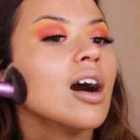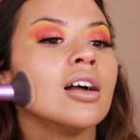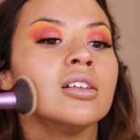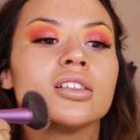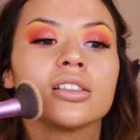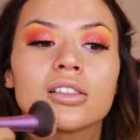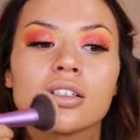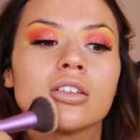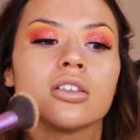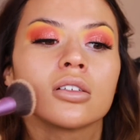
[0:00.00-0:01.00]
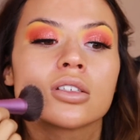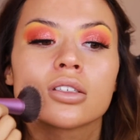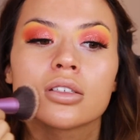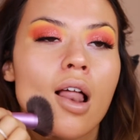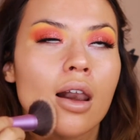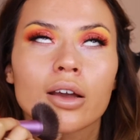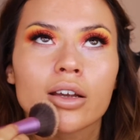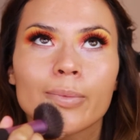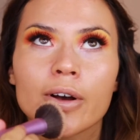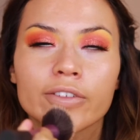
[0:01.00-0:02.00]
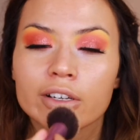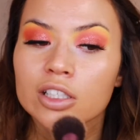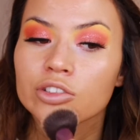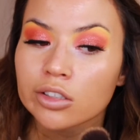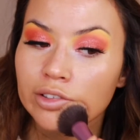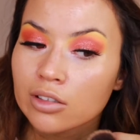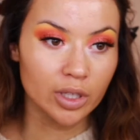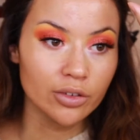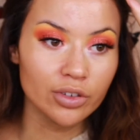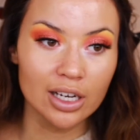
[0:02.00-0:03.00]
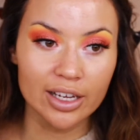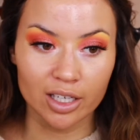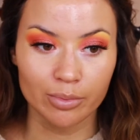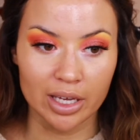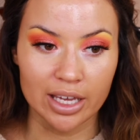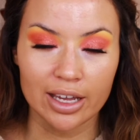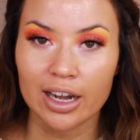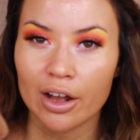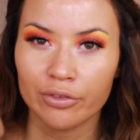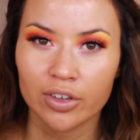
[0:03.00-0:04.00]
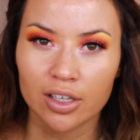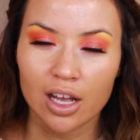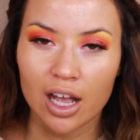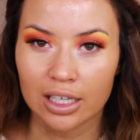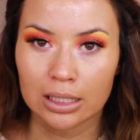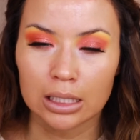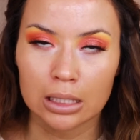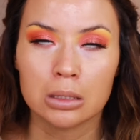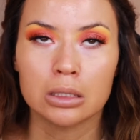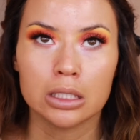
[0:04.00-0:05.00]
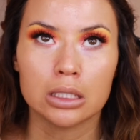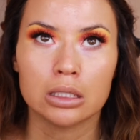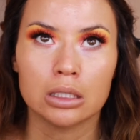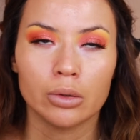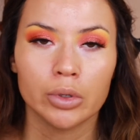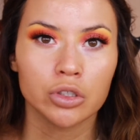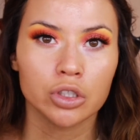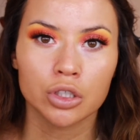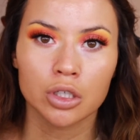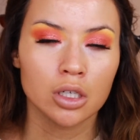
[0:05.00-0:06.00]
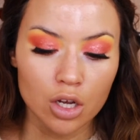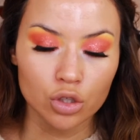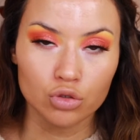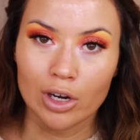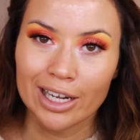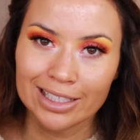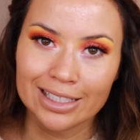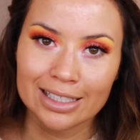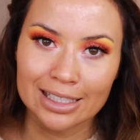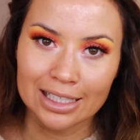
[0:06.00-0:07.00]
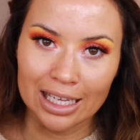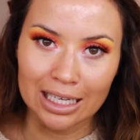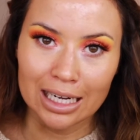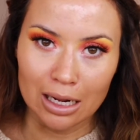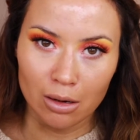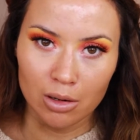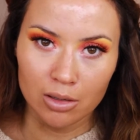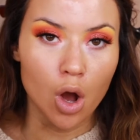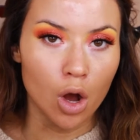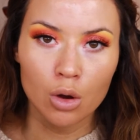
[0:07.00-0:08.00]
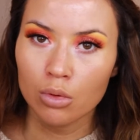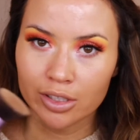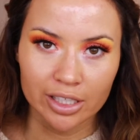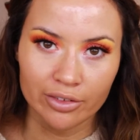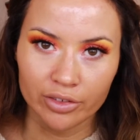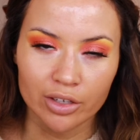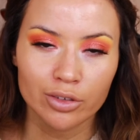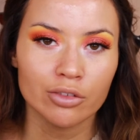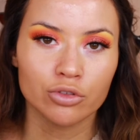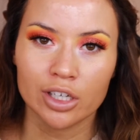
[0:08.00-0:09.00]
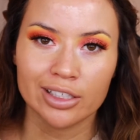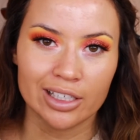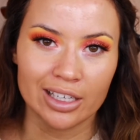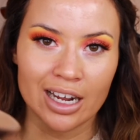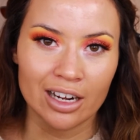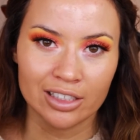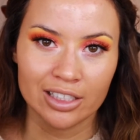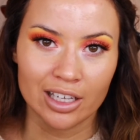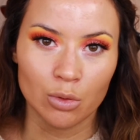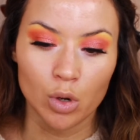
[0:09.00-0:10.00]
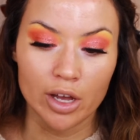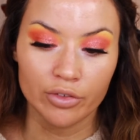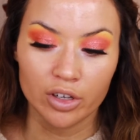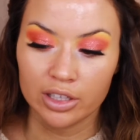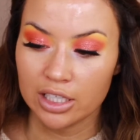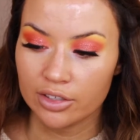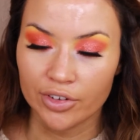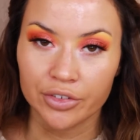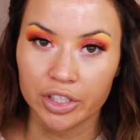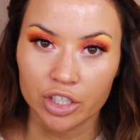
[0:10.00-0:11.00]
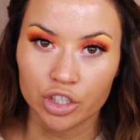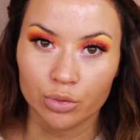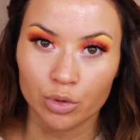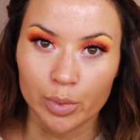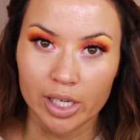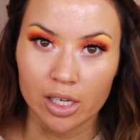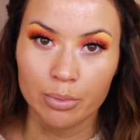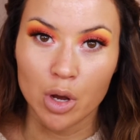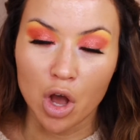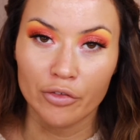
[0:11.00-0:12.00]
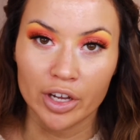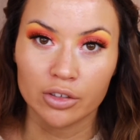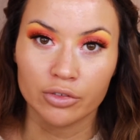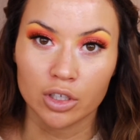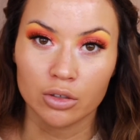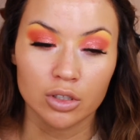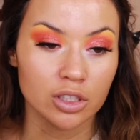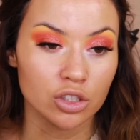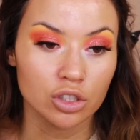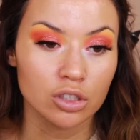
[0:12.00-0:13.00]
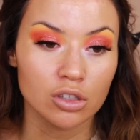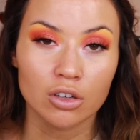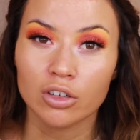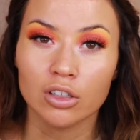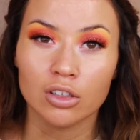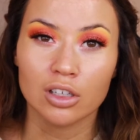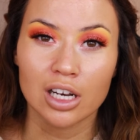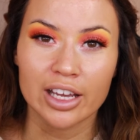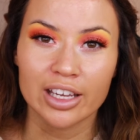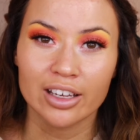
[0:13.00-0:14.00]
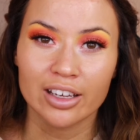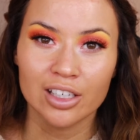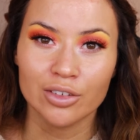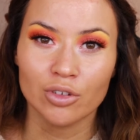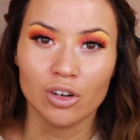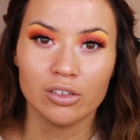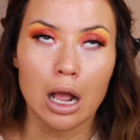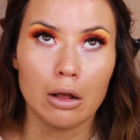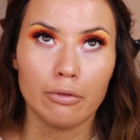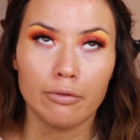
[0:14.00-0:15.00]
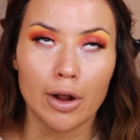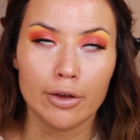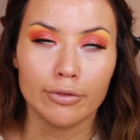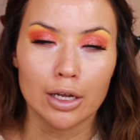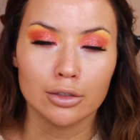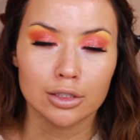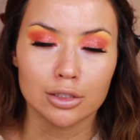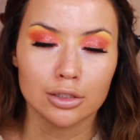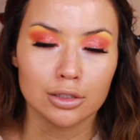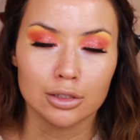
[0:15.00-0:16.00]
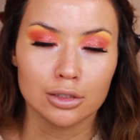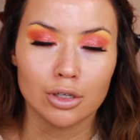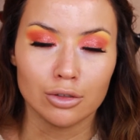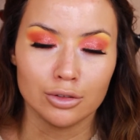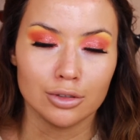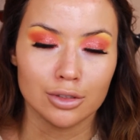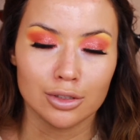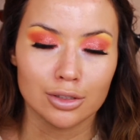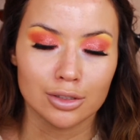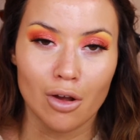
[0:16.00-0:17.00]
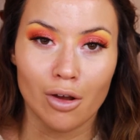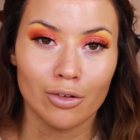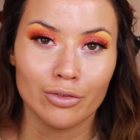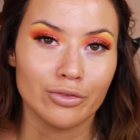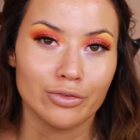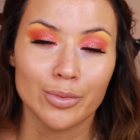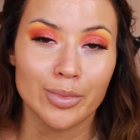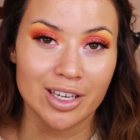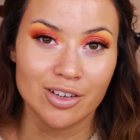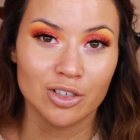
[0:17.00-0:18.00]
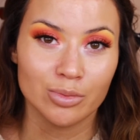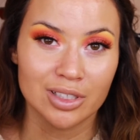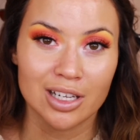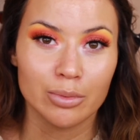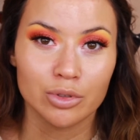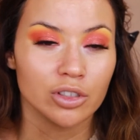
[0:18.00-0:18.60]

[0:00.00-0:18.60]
and it still looks like perfection. If you're like me and have a skin condition which dries your skin out or whatever. If you have dry skin, acne skin, whatever, this foundation will be perfect for you, because it's just not going to look like you've got 5,000 tons of makeup slapped